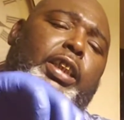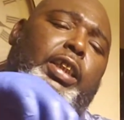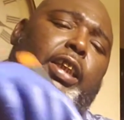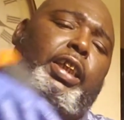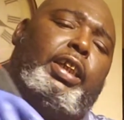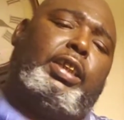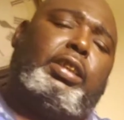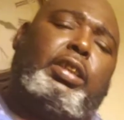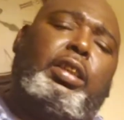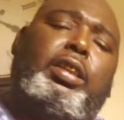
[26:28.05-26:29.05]
Let that
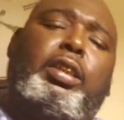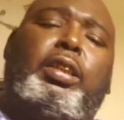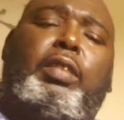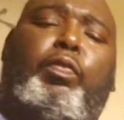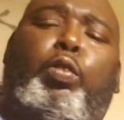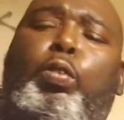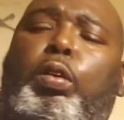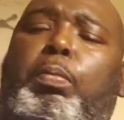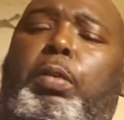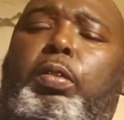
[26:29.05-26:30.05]
glaze
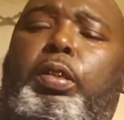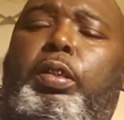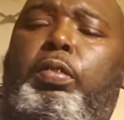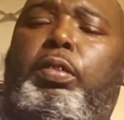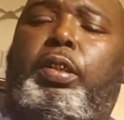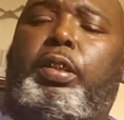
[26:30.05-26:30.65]
form on it,